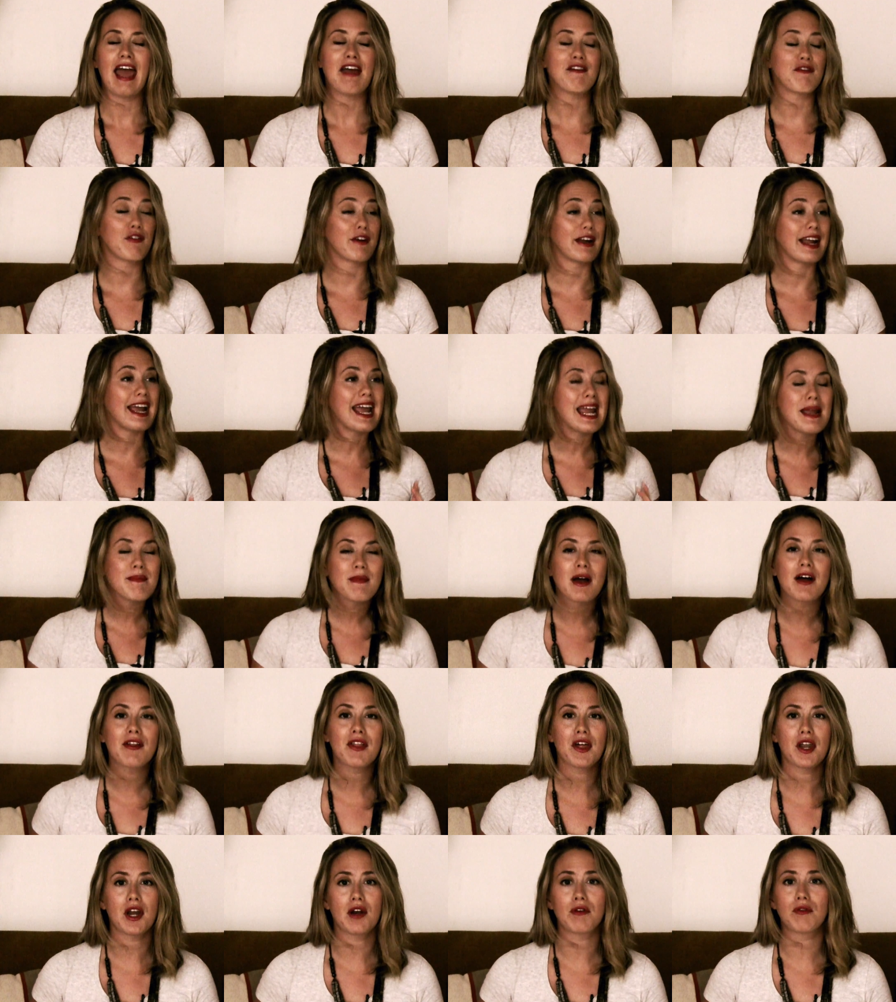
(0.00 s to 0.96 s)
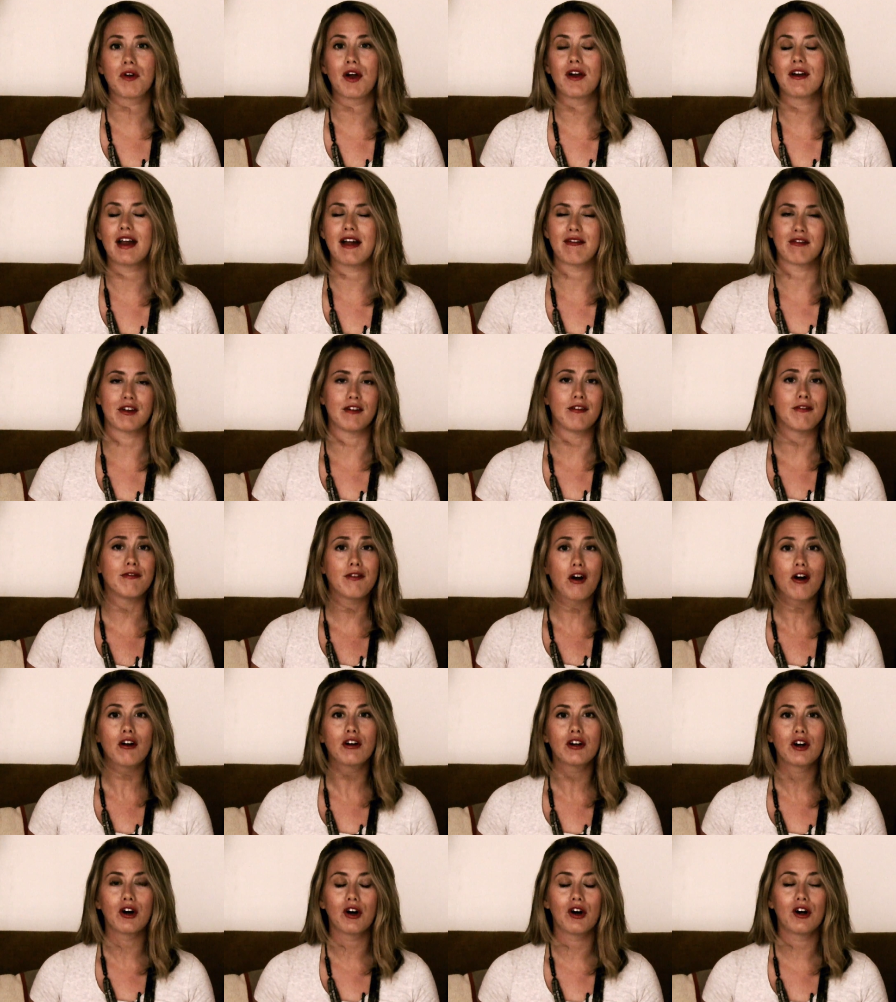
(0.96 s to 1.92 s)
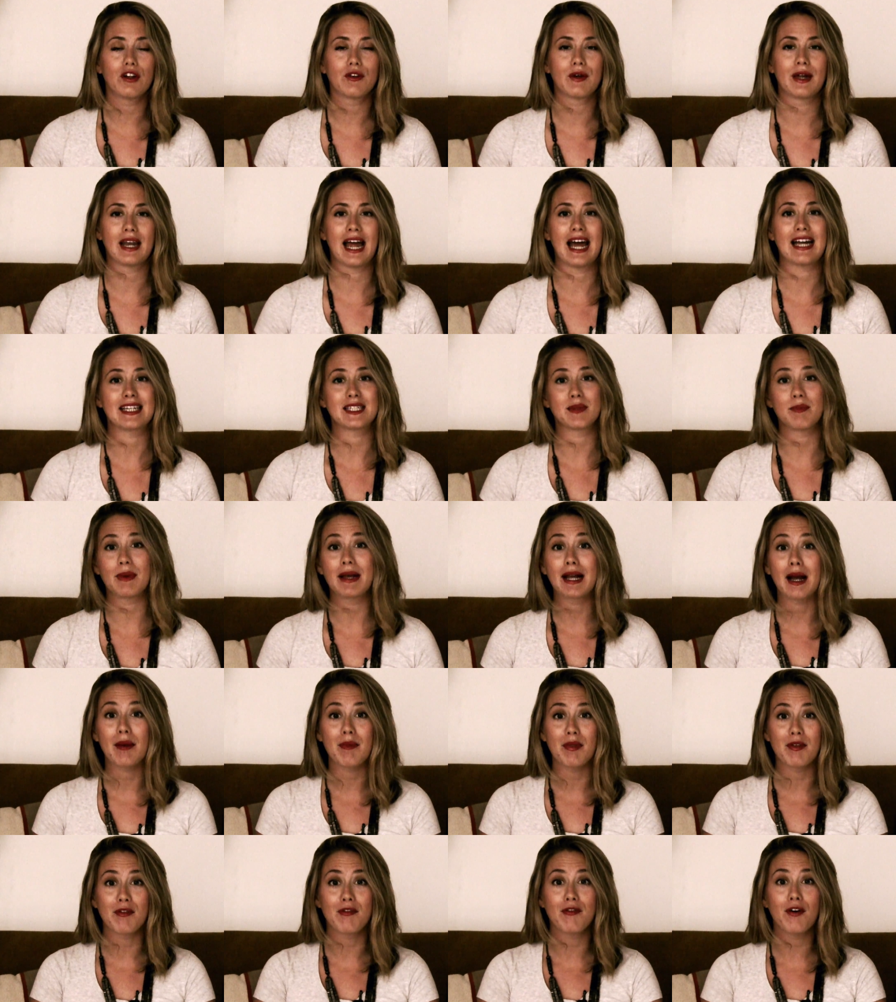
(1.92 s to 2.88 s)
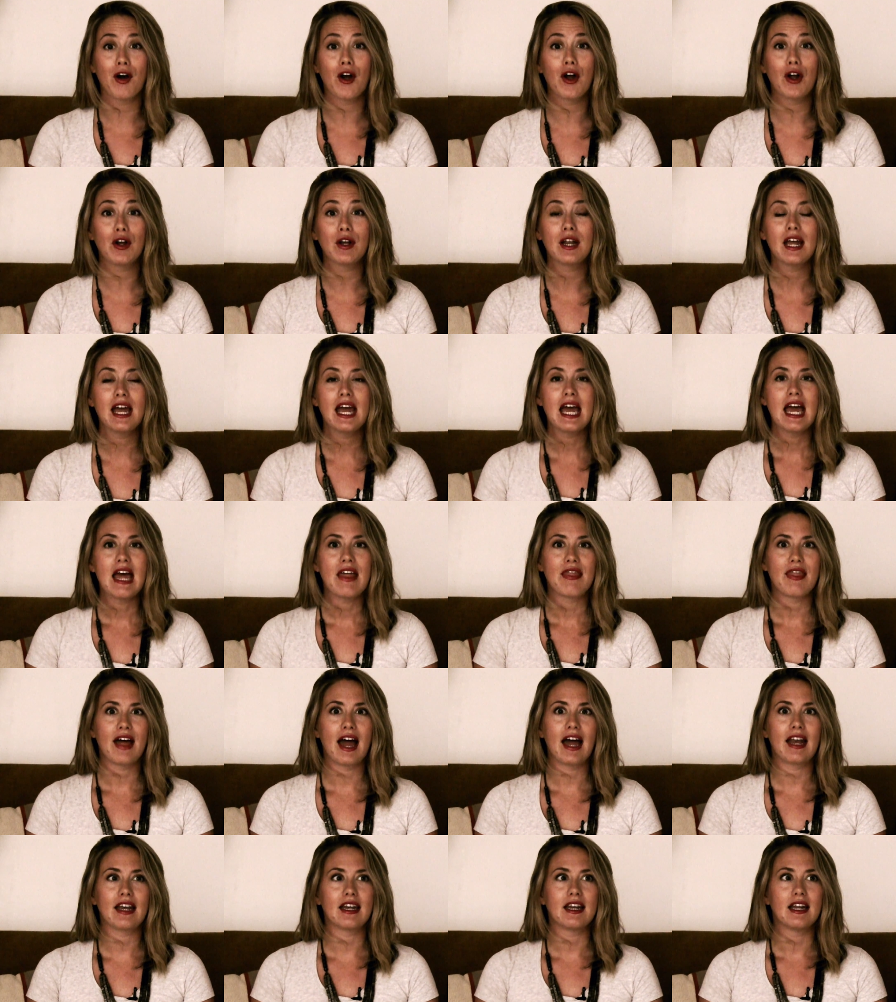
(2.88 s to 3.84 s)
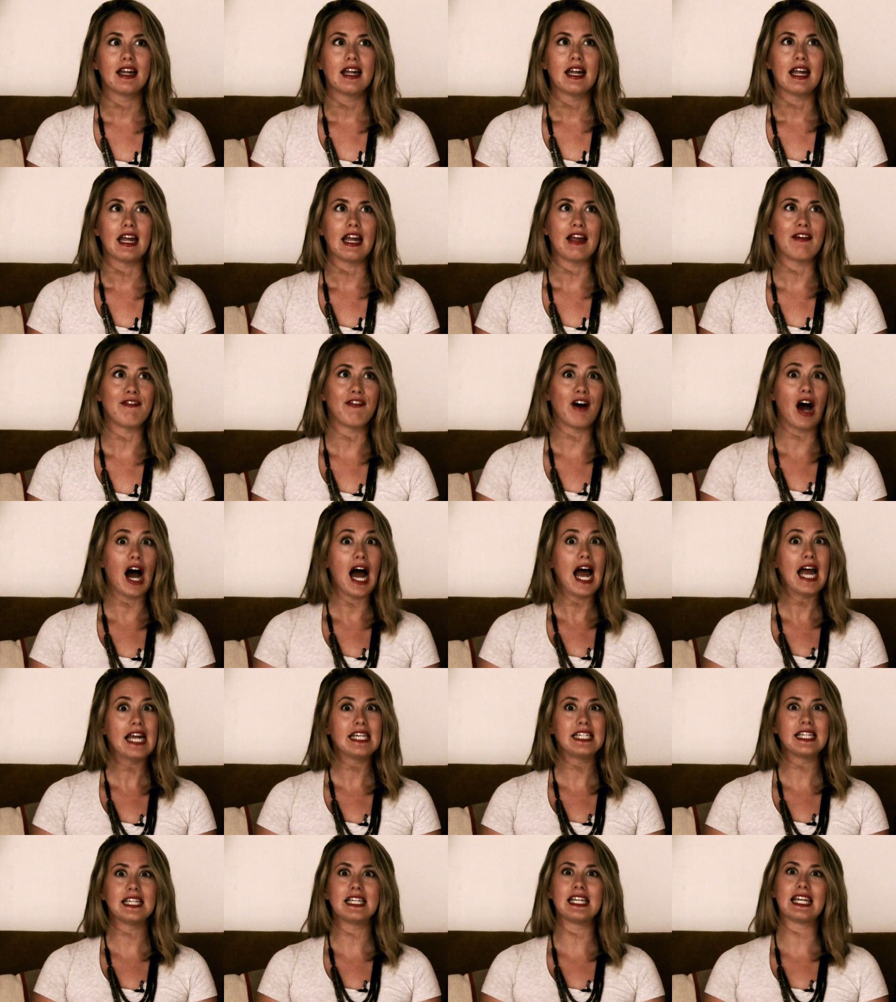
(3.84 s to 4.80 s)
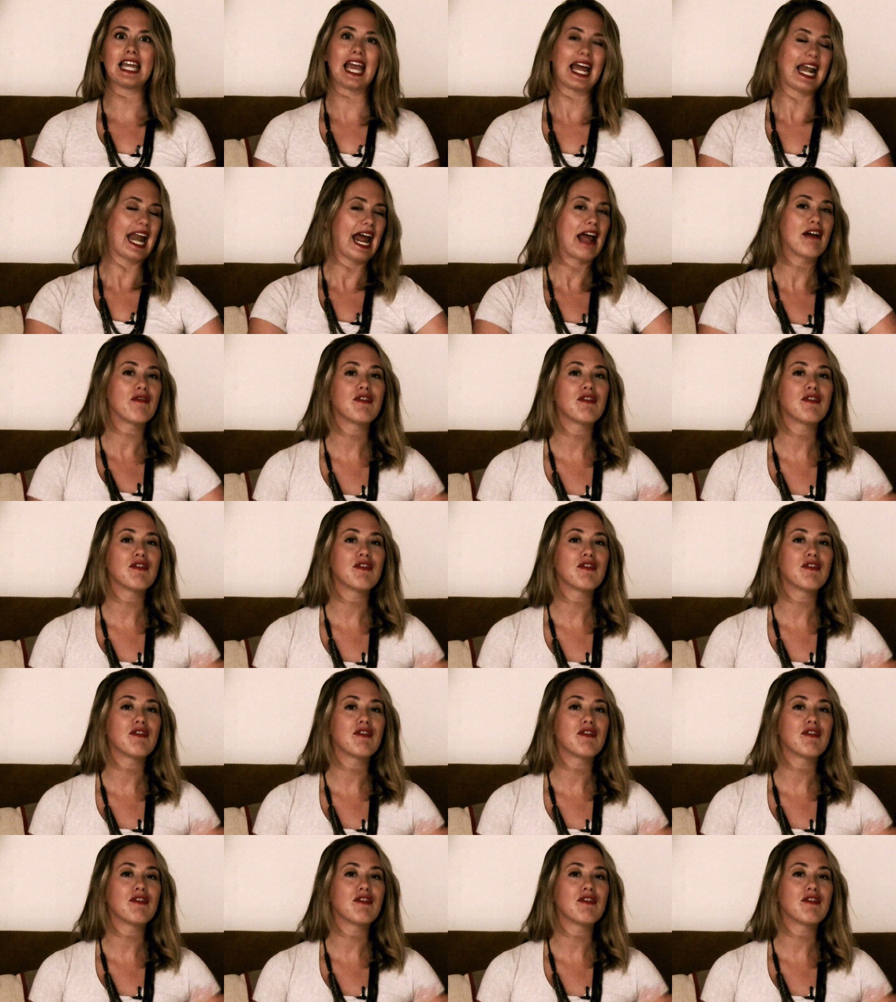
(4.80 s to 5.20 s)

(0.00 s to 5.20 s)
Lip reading: every email that I wrote, every phone call that I had to pick up the phone, that if I didn't get